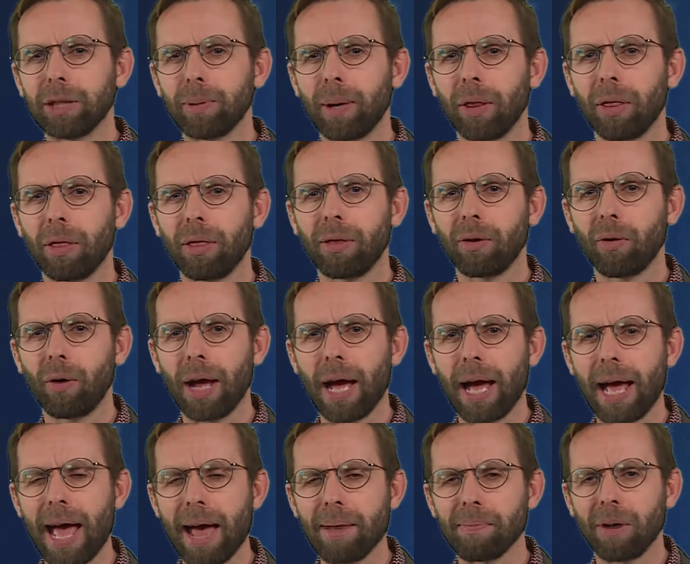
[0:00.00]
until about
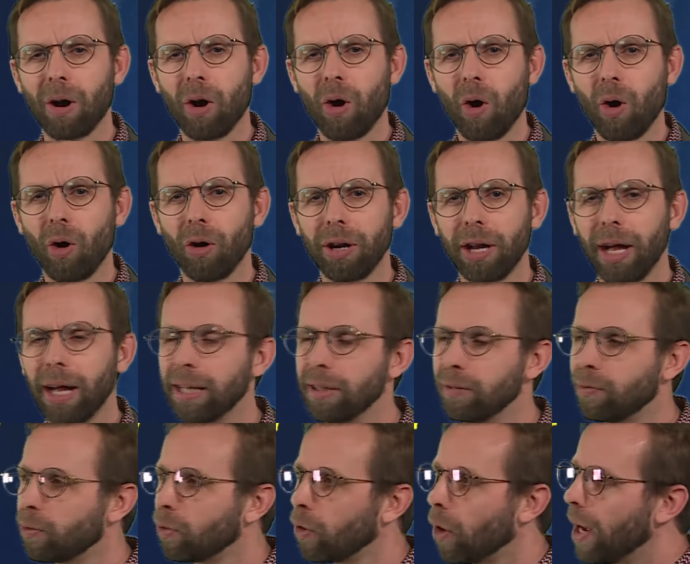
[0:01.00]
3 a.m.
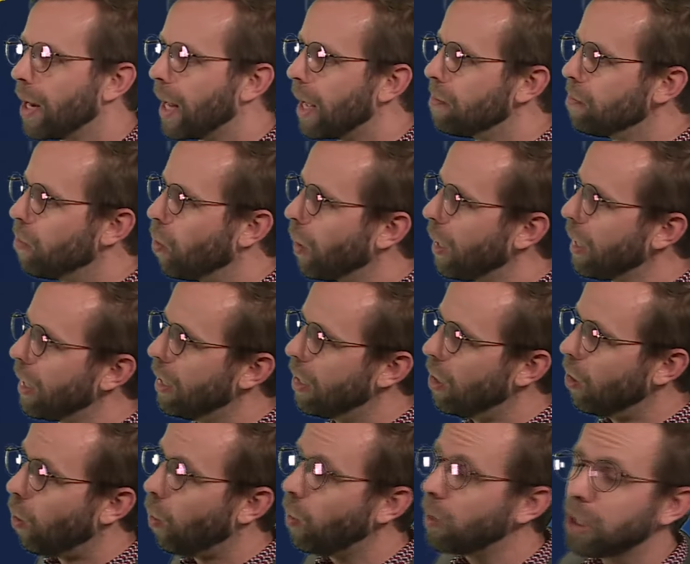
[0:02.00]
on Friday morning.
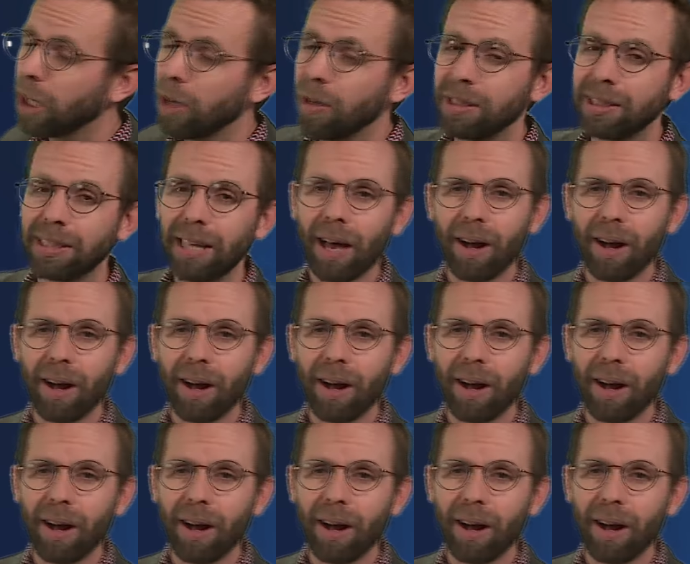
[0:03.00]
Also,